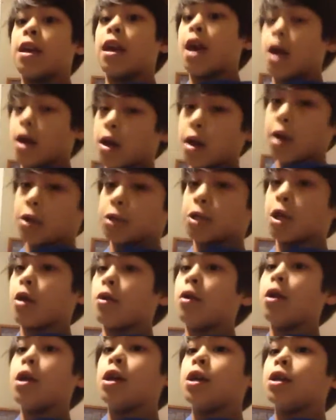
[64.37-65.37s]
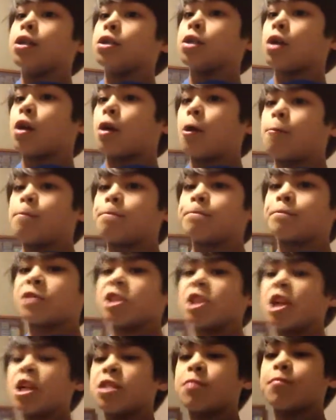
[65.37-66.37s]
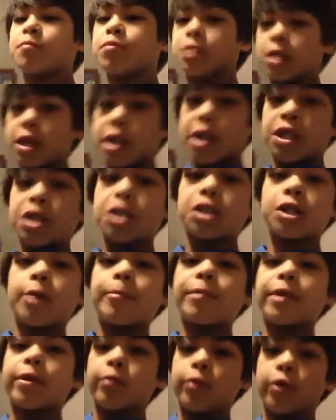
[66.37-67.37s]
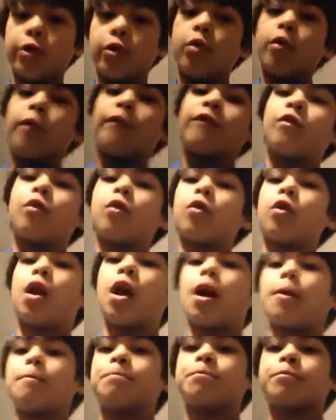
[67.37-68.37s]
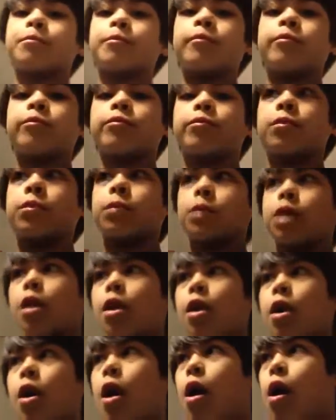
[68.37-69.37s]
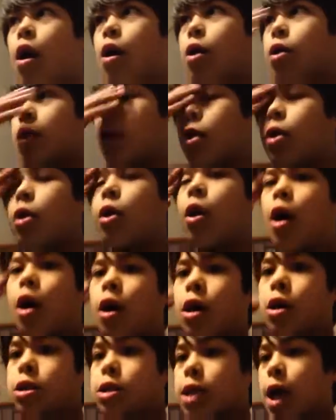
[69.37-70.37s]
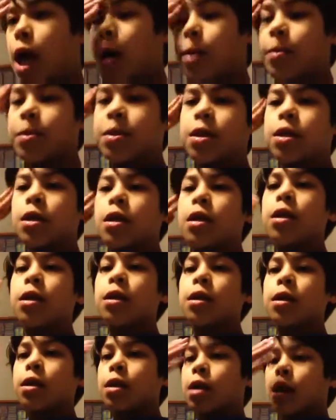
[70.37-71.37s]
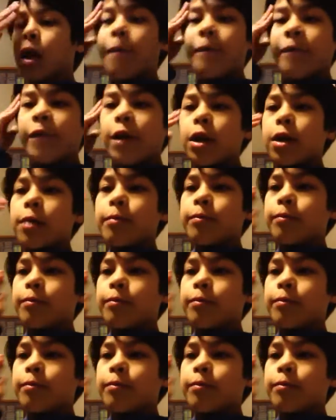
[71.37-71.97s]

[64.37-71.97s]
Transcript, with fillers: at Costco. So just please don't be rude for um all the long times. I'm very